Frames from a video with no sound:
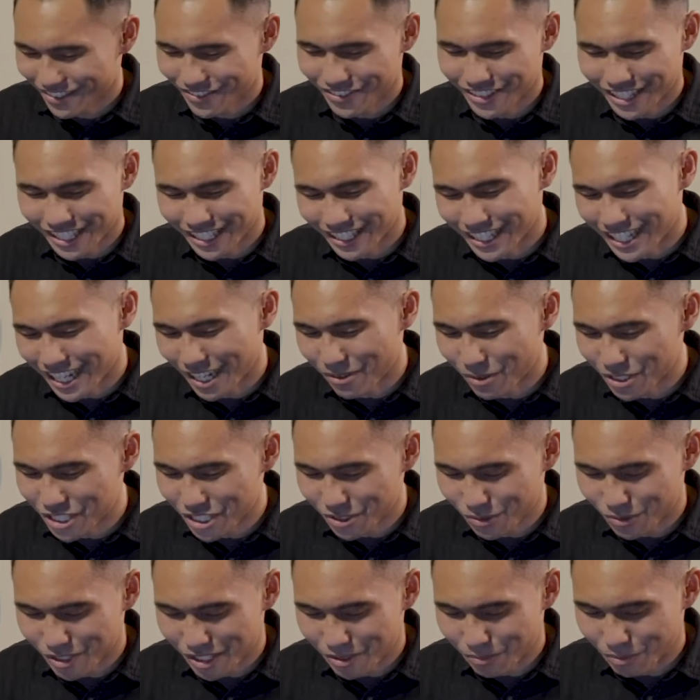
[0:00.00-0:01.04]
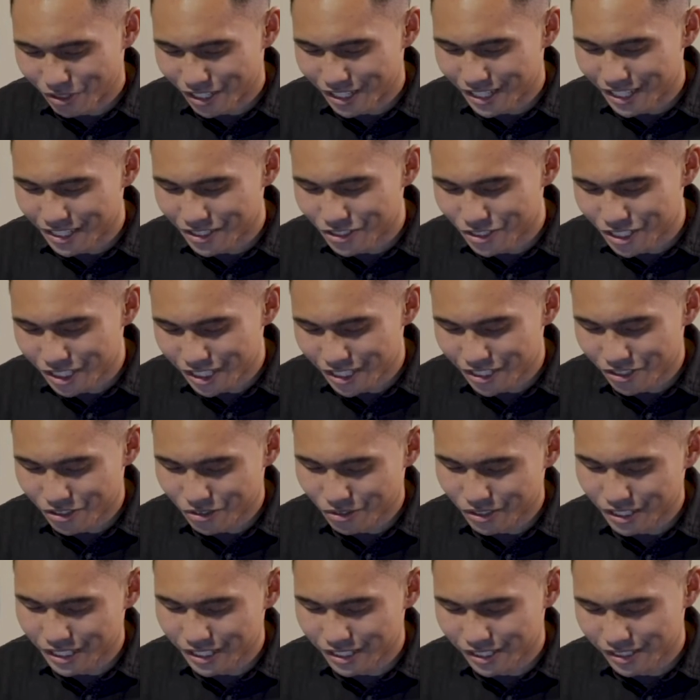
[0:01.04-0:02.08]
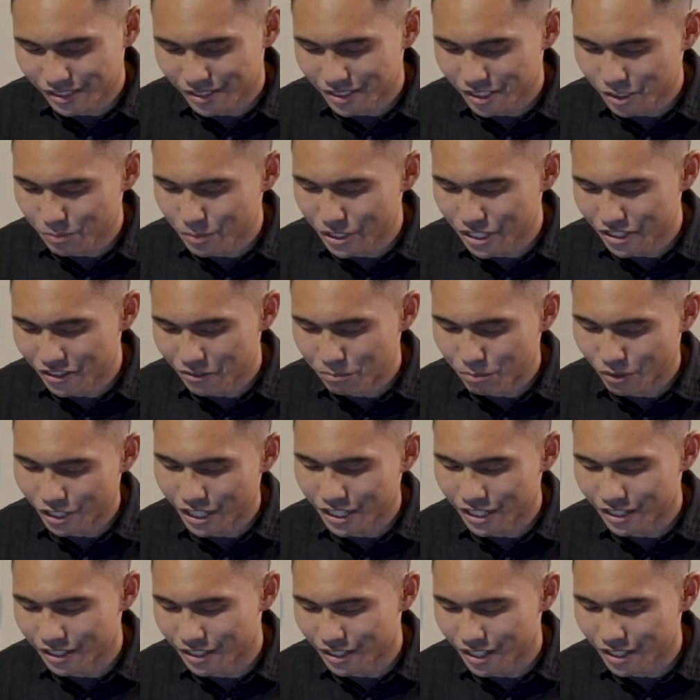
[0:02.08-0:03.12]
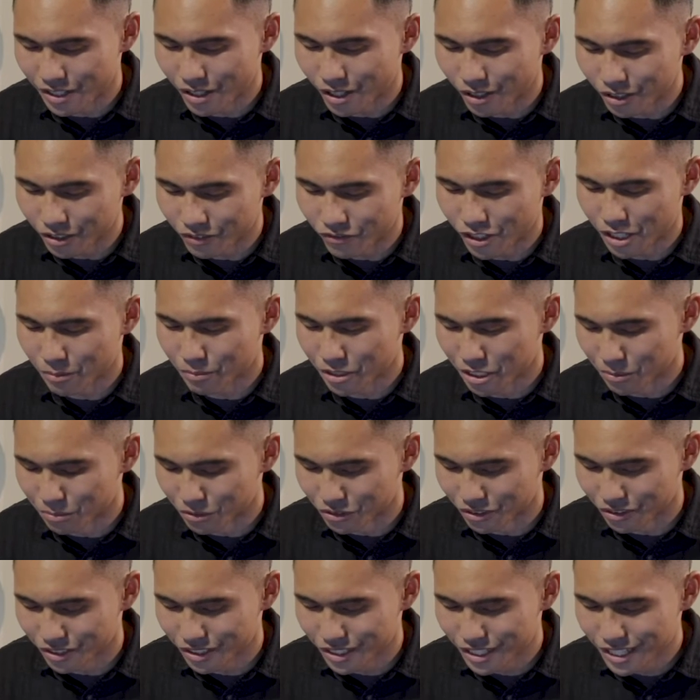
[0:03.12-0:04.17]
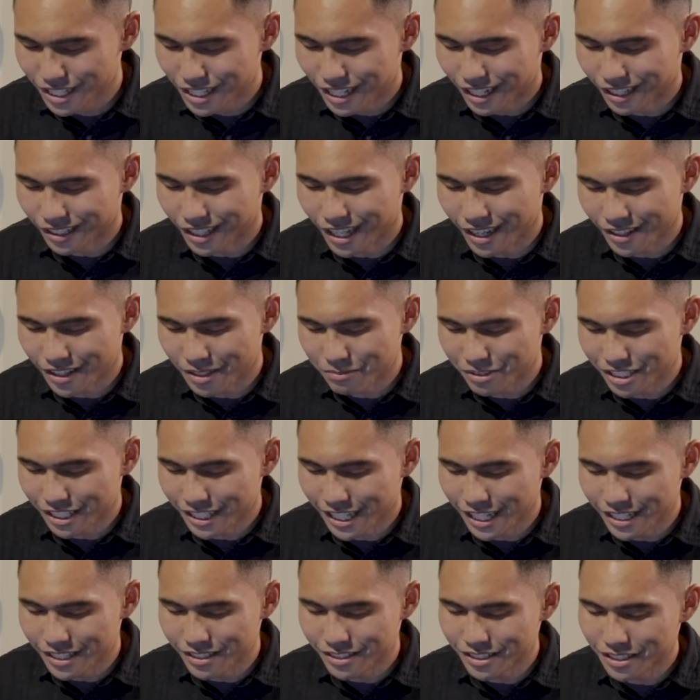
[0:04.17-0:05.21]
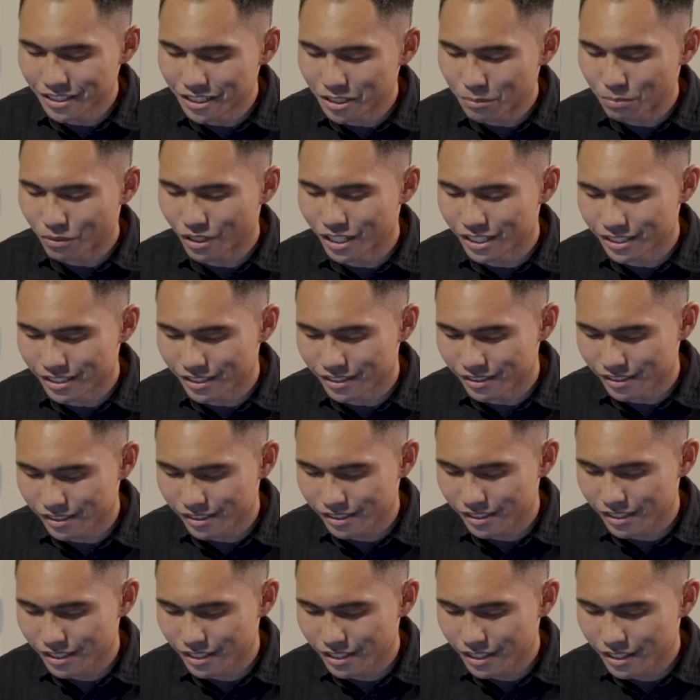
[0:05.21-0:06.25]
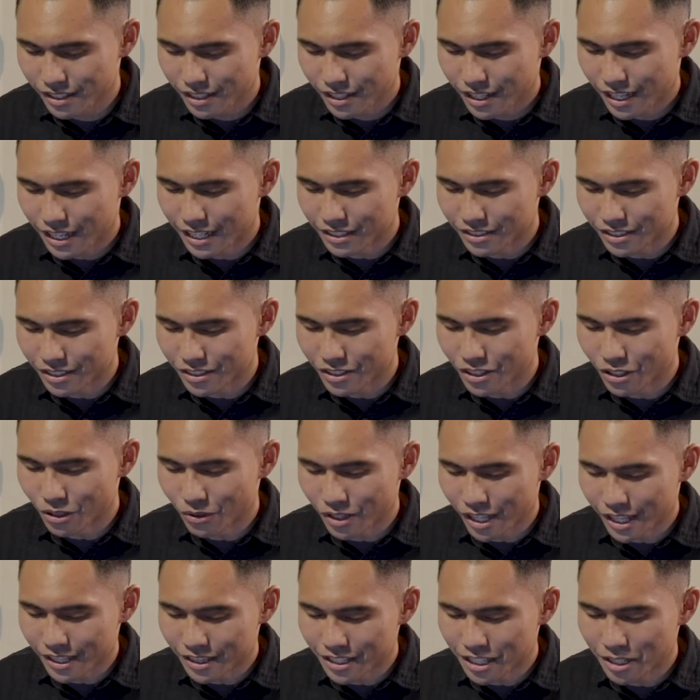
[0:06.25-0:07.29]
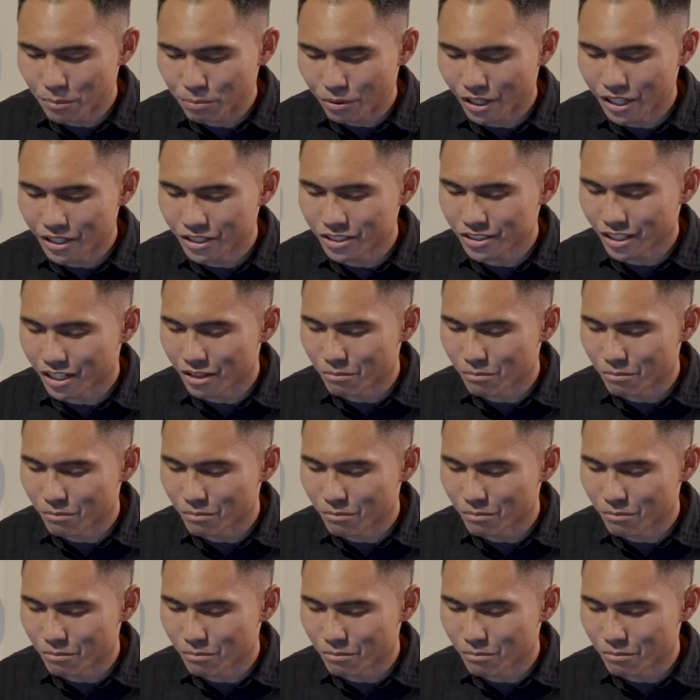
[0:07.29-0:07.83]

Father God, we just want to pray that you just increase the spirit of prayer in all of our people. Allow them to get into your presence and to know that their prayers